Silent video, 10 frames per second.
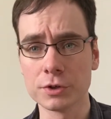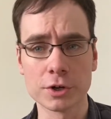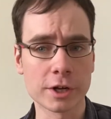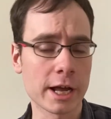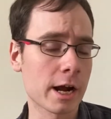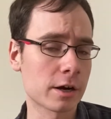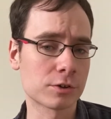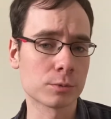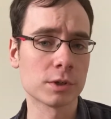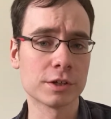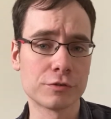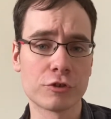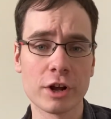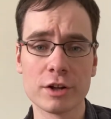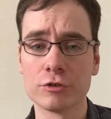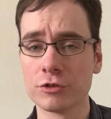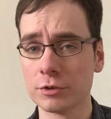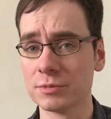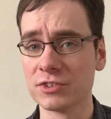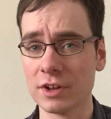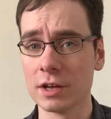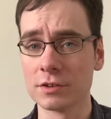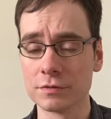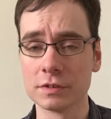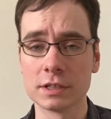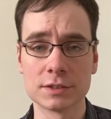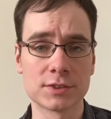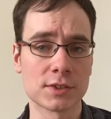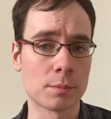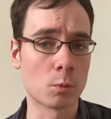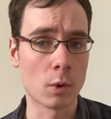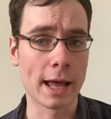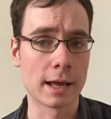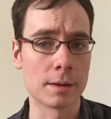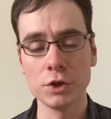your character will have changed substantively in some way.